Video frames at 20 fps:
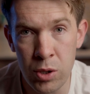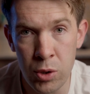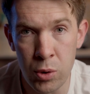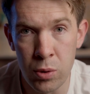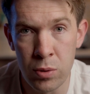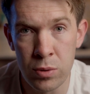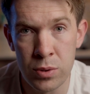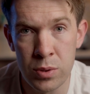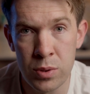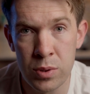
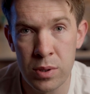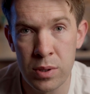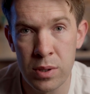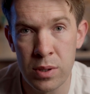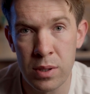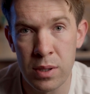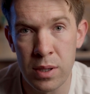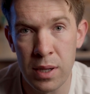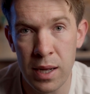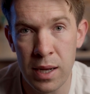used
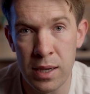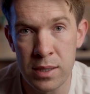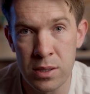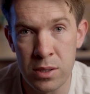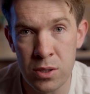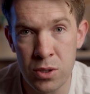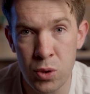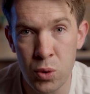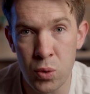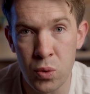as
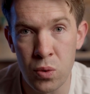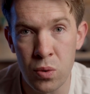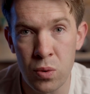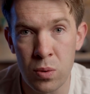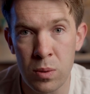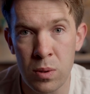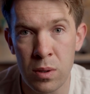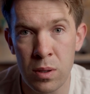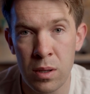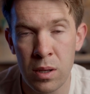a tool